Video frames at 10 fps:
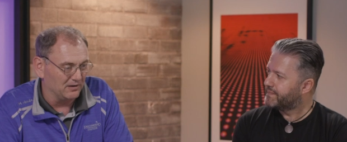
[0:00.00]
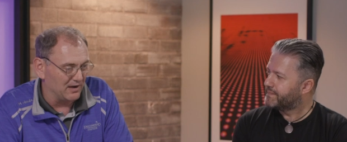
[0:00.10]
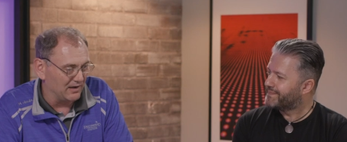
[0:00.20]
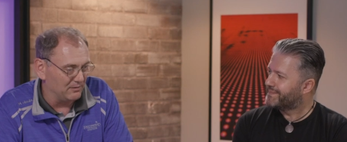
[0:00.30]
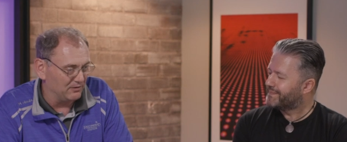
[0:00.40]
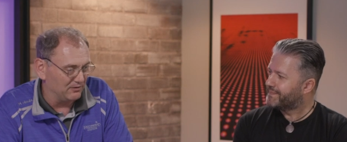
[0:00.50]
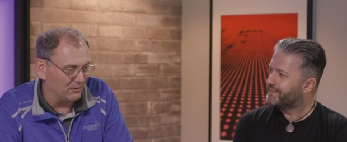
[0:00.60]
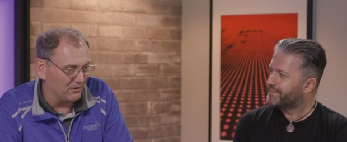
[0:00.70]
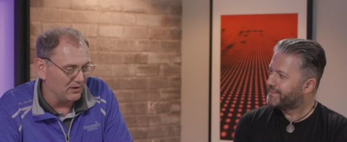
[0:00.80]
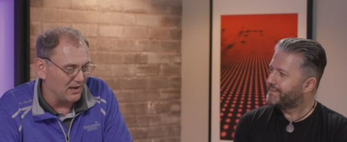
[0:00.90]
Speaker 1: a document
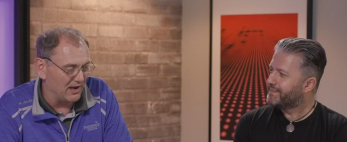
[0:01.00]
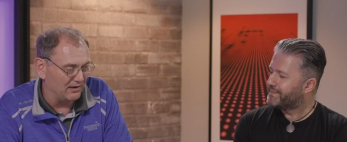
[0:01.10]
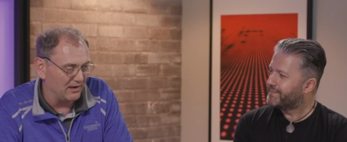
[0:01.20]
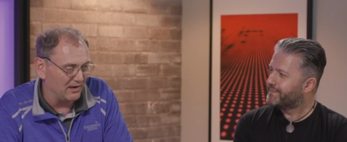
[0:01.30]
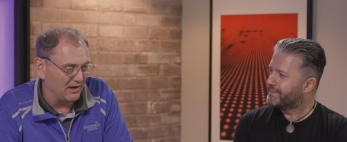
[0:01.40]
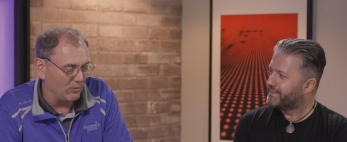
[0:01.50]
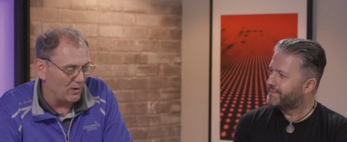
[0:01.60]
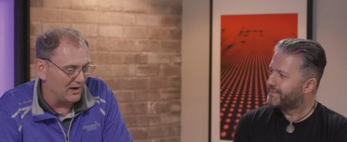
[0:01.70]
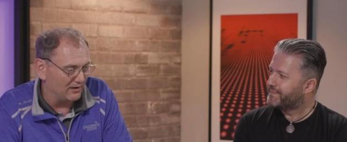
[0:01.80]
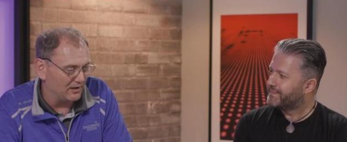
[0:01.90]
store and a, and a
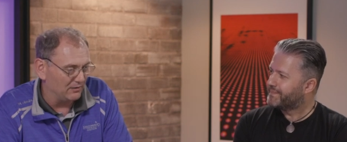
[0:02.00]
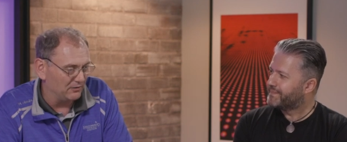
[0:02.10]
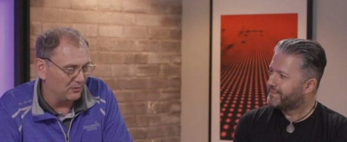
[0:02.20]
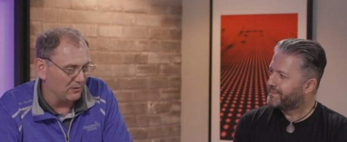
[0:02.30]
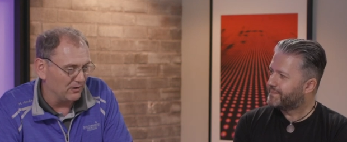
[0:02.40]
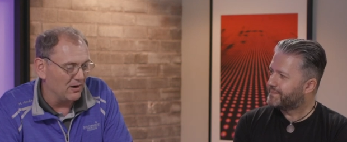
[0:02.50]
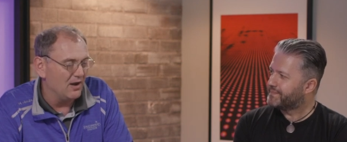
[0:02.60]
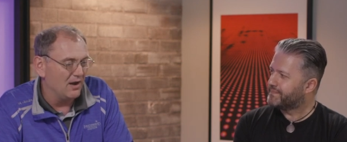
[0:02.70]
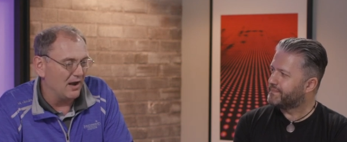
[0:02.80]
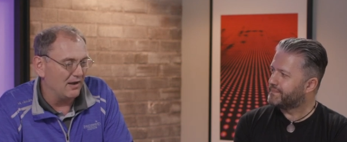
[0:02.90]
wide column store,
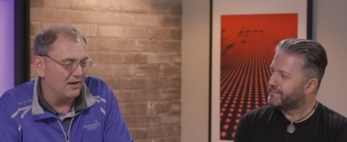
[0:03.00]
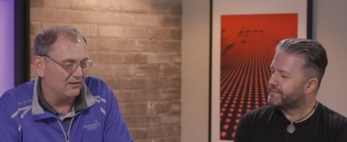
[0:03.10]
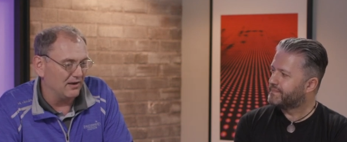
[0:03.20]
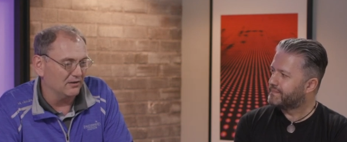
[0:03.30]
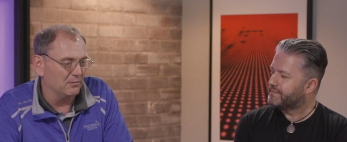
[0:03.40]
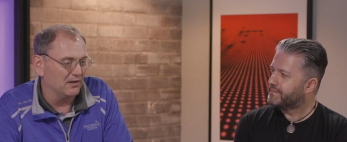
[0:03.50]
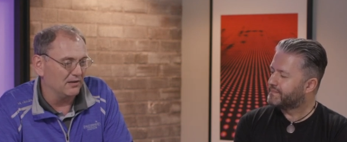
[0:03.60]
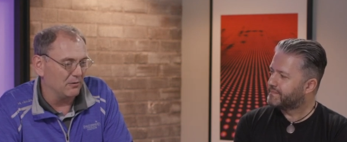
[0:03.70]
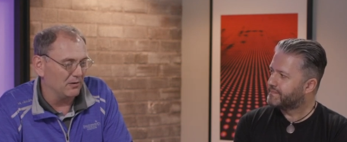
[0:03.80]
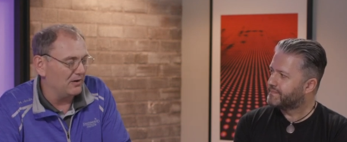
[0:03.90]
mm-hmm. uh, it tells me that
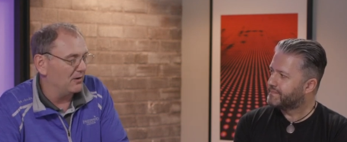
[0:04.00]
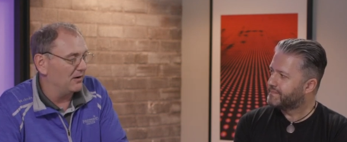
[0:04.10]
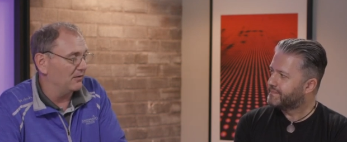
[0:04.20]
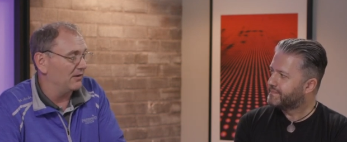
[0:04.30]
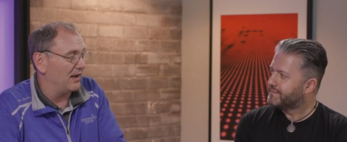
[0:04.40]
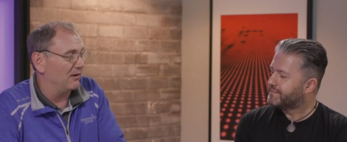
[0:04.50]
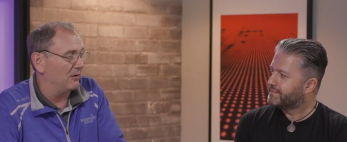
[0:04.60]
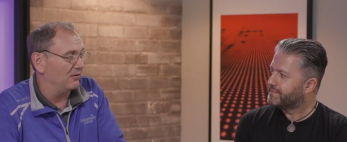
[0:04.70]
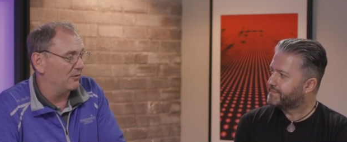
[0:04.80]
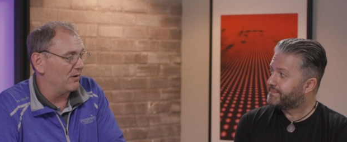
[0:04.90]
they really don't understand
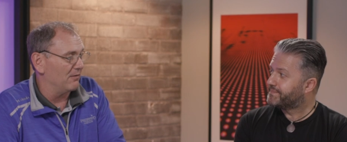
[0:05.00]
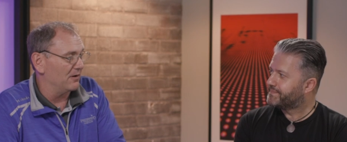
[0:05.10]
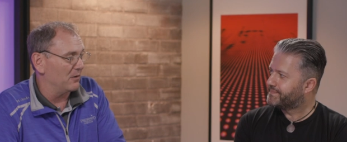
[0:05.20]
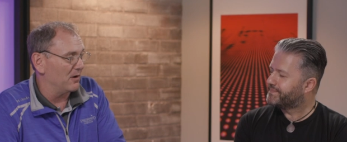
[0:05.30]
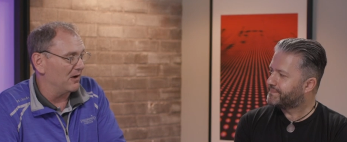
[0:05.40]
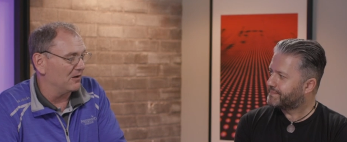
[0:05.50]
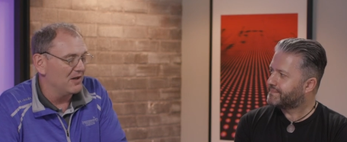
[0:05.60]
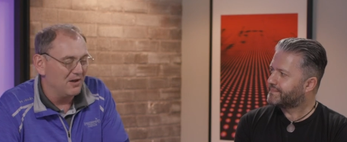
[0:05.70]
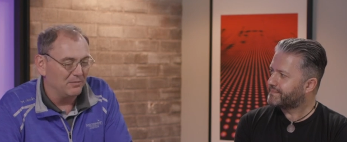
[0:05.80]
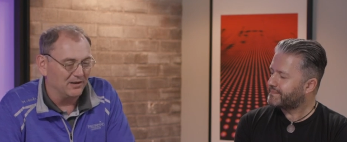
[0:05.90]
NoSQL very well
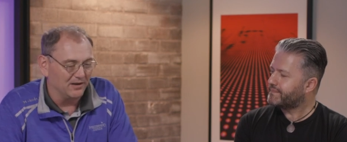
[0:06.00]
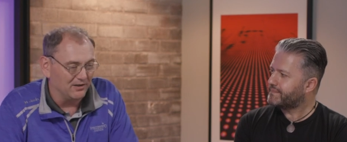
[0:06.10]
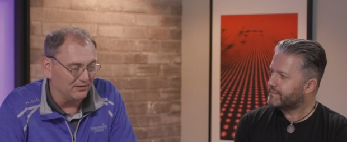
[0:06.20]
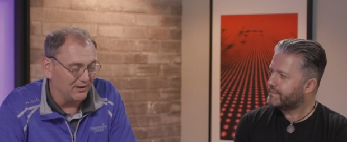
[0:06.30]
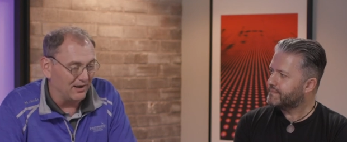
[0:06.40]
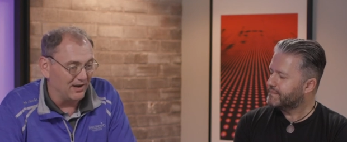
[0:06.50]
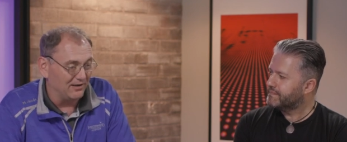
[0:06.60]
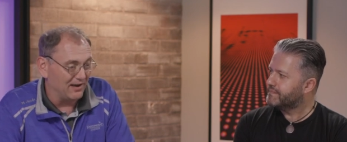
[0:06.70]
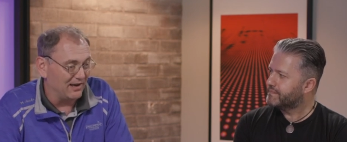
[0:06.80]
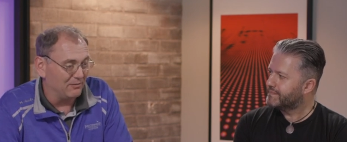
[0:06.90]
because uh,
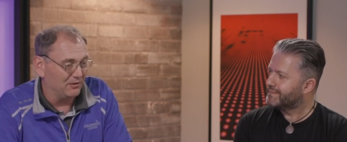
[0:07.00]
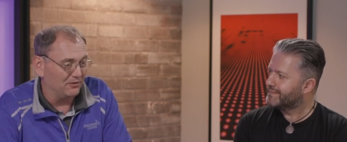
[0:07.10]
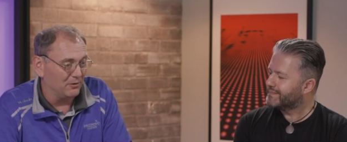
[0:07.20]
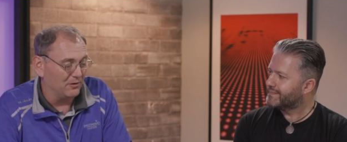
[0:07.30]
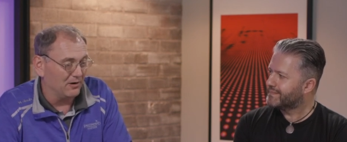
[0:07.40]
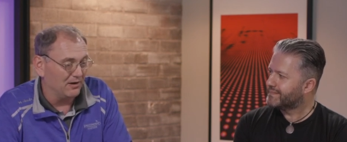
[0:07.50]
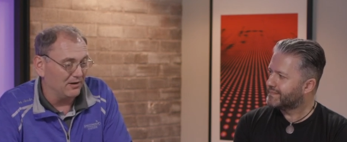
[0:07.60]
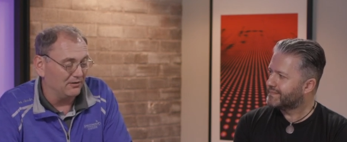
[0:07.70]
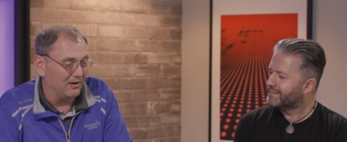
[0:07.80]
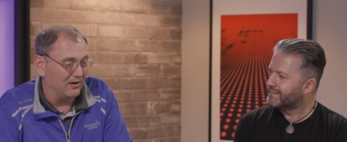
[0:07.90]
a document store
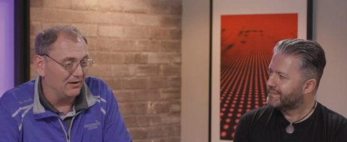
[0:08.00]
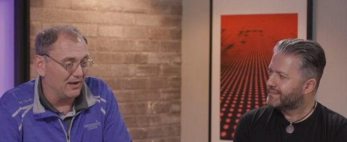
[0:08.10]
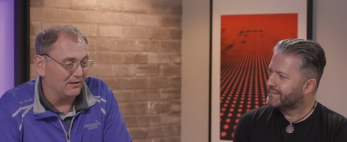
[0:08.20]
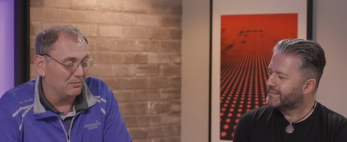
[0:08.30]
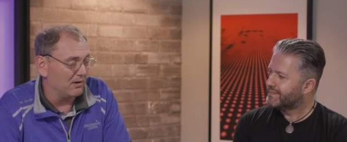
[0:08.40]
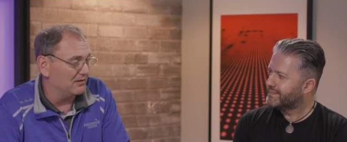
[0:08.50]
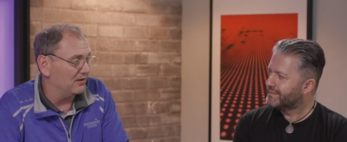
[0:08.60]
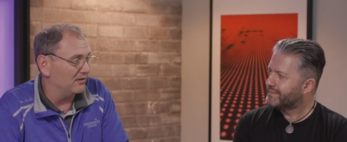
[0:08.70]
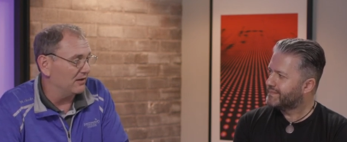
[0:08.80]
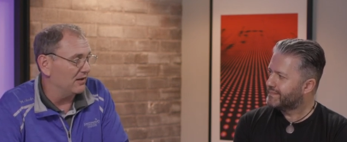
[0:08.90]
is an indexed
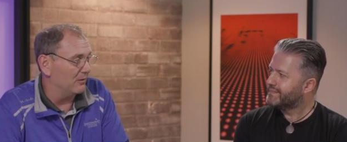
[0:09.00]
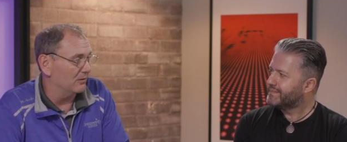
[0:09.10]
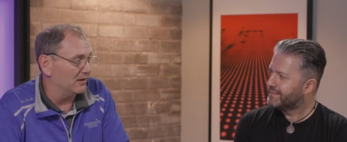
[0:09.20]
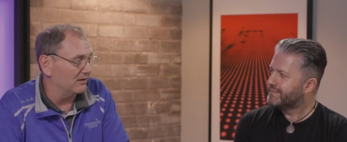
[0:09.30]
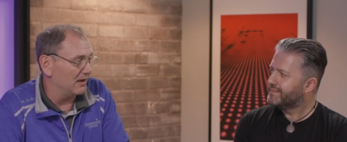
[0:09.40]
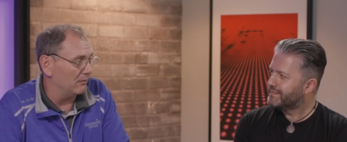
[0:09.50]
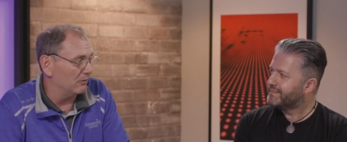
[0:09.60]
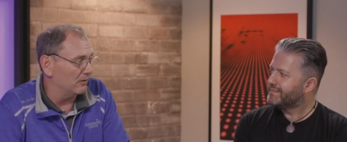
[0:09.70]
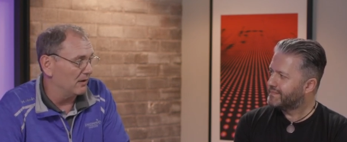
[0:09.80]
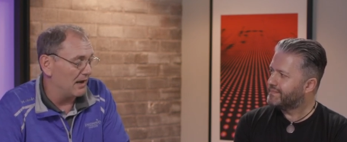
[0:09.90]
partition key only
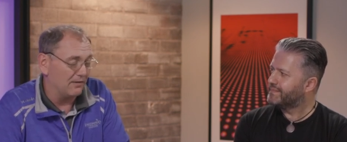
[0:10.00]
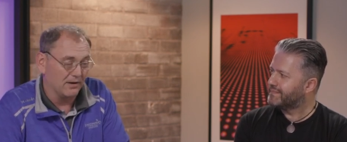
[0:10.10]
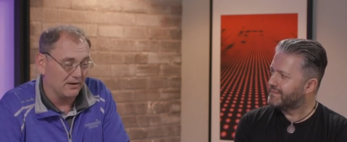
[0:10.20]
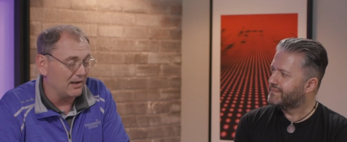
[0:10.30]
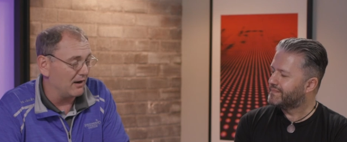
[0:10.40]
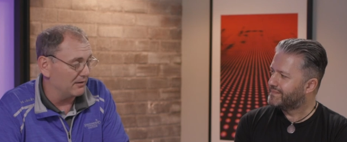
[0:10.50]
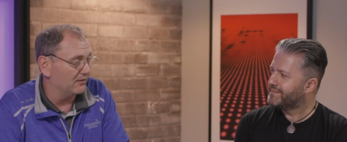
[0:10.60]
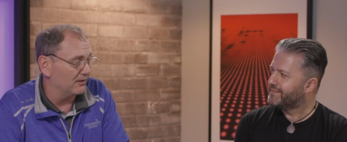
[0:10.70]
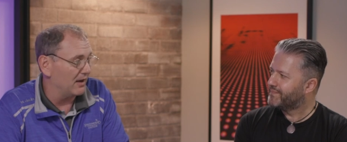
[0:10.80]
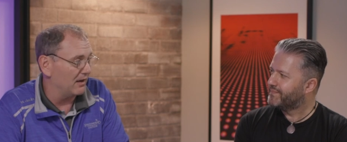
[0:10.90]
table, mm-hmm. and they are
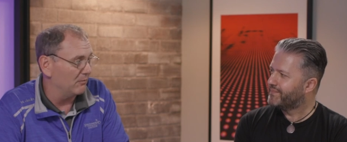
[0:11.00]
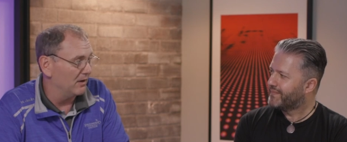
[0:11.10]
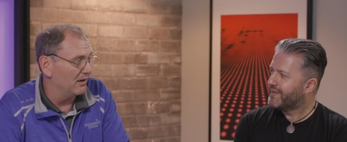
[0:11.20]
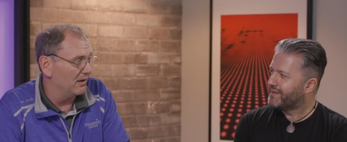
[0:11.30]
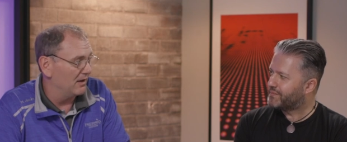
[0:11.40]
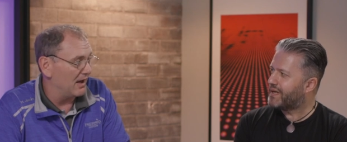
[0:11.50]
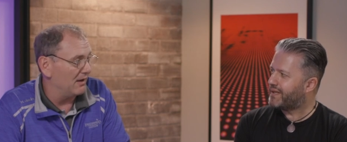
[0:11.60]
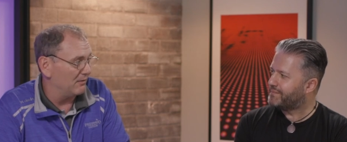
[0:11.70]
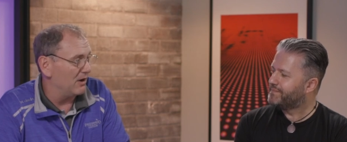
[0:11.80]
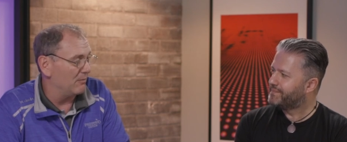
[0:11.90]
the same.
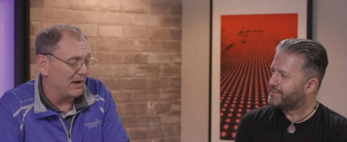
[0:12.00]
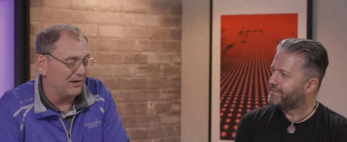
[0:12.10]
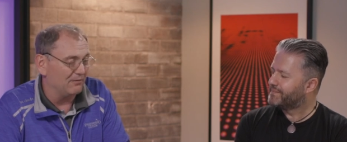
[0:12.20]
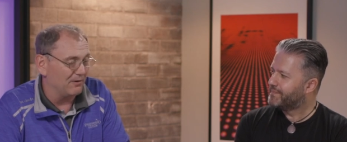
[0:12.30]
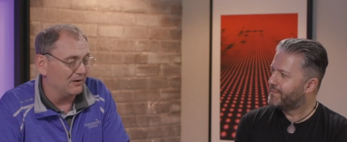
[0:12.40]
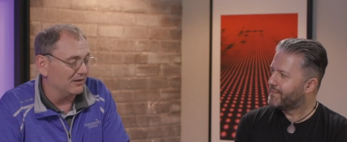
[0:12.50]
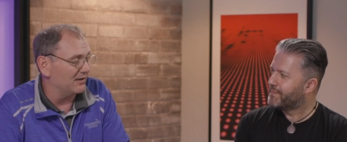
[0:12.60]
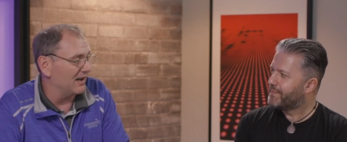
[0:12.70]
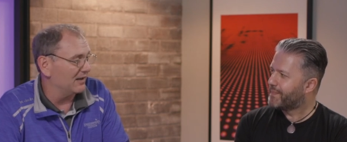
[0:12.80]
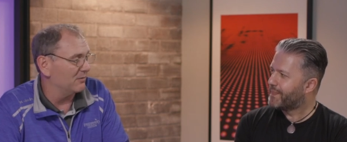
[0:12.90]
Right. Uh, you know, by default, the
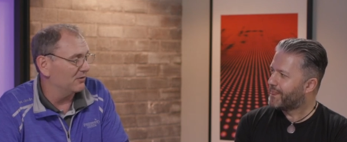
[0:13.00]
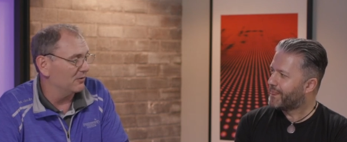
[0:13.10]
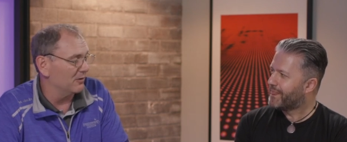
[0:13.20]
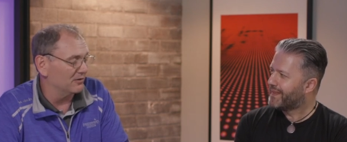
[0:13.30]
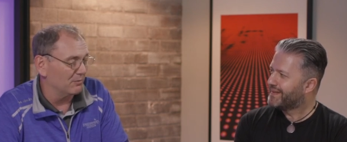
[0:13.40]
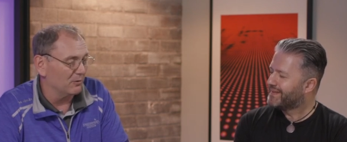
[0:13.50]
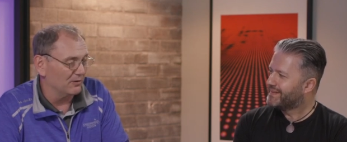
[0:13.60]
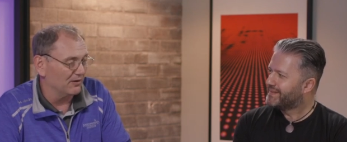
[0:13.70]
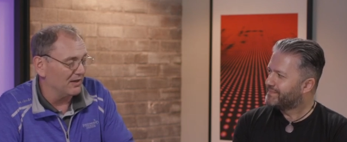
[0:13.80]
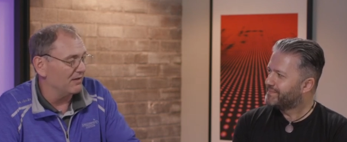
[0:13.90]
document store
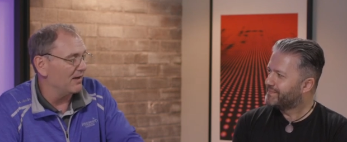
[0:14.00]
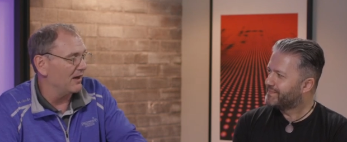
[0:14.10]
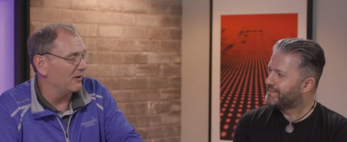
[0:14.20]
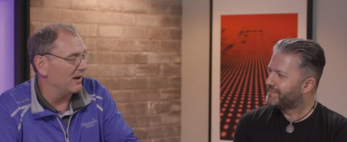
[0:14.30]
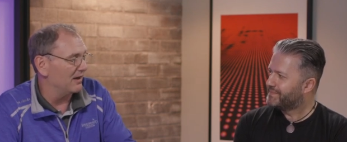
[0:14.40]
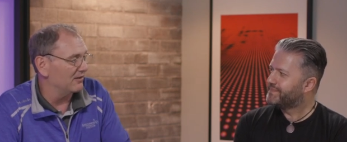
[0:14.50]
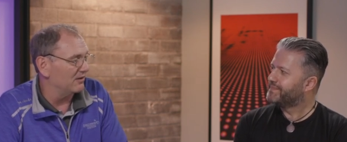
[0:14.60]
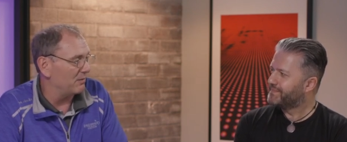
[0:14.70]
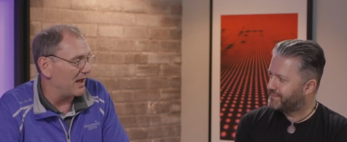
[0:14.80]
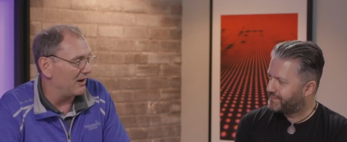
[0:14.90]
supports a key value
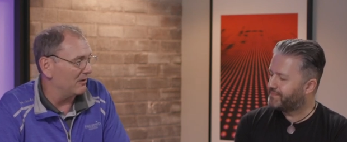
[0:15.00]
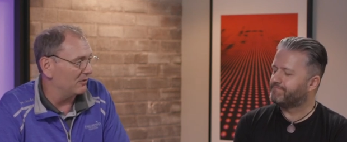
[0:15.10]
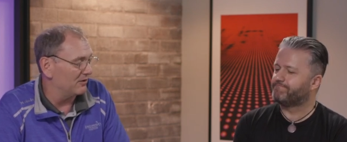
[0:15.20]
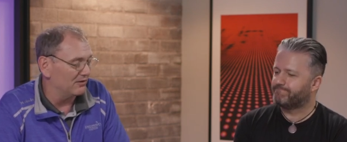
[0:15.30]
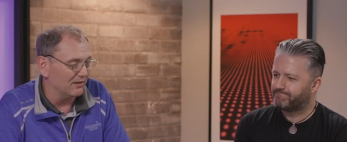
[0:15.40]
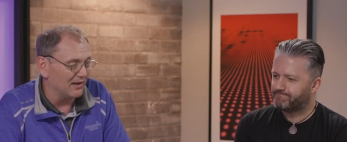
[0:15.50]
access pattern, mm-hmm. which is mm-hmm.